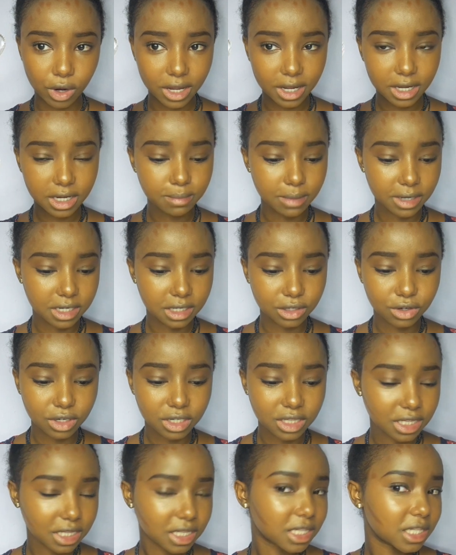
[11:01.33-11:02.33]
forehead, but I
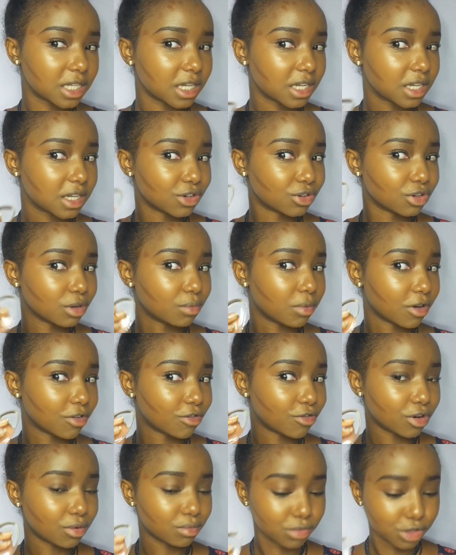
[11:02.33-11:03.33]
don't think it will
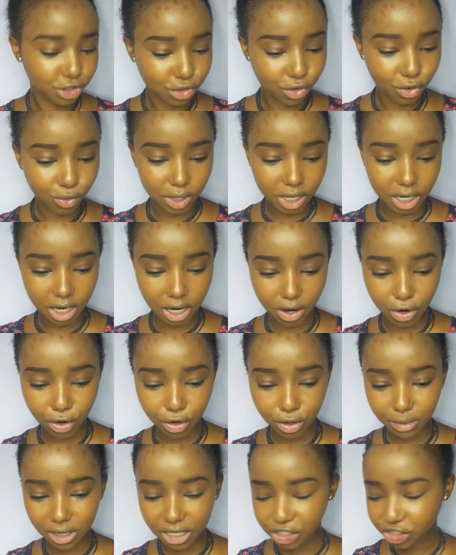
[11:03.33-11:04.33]
perform so well
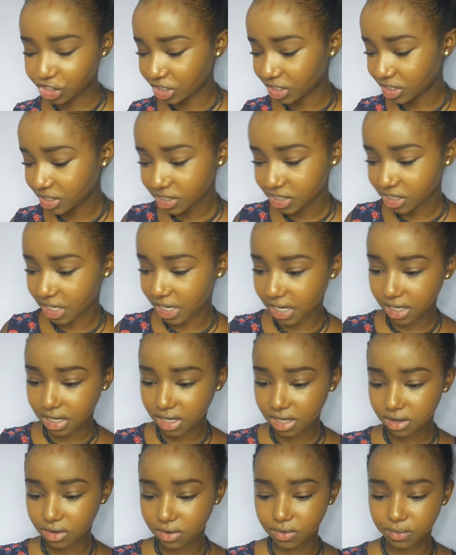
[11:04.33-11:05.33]
around my cheeks.
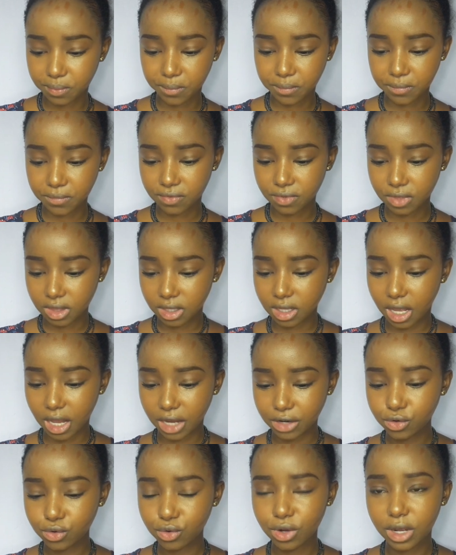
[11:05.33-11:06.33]
Like,
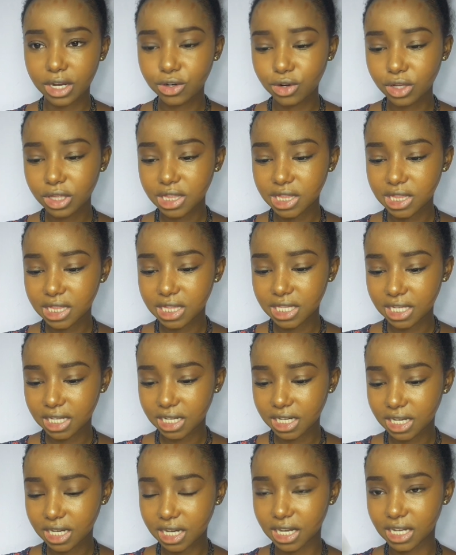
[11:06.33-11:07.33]
I don't know, I don't
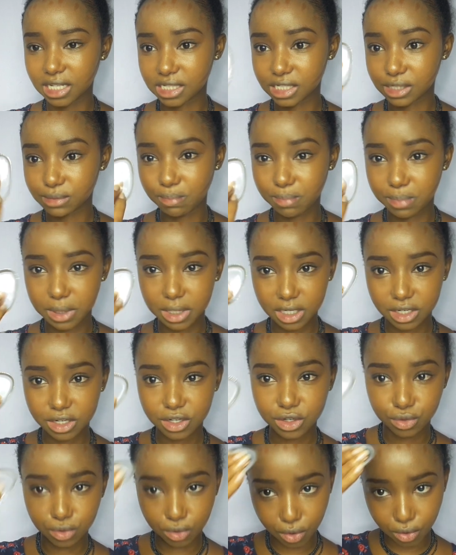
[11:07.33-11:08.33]
think it's built
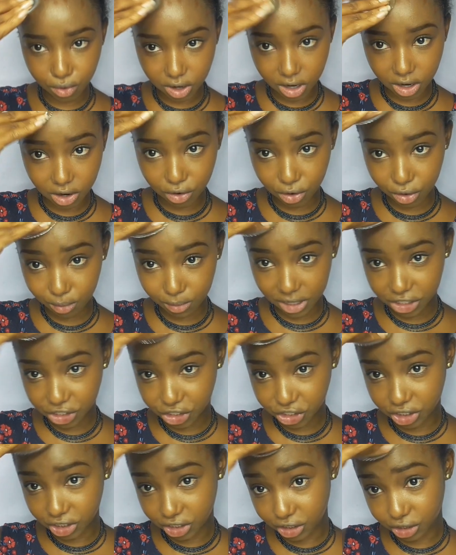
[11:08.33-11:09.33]
to go around my
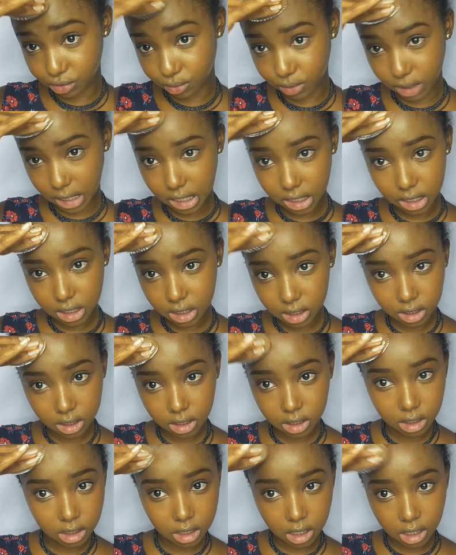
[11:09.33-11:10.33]
cheeks well.
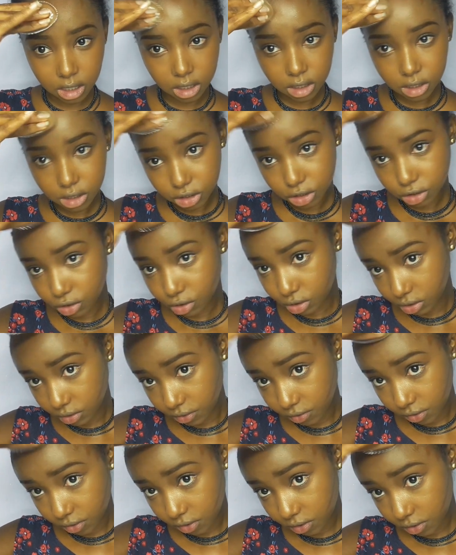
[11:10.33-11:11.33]
So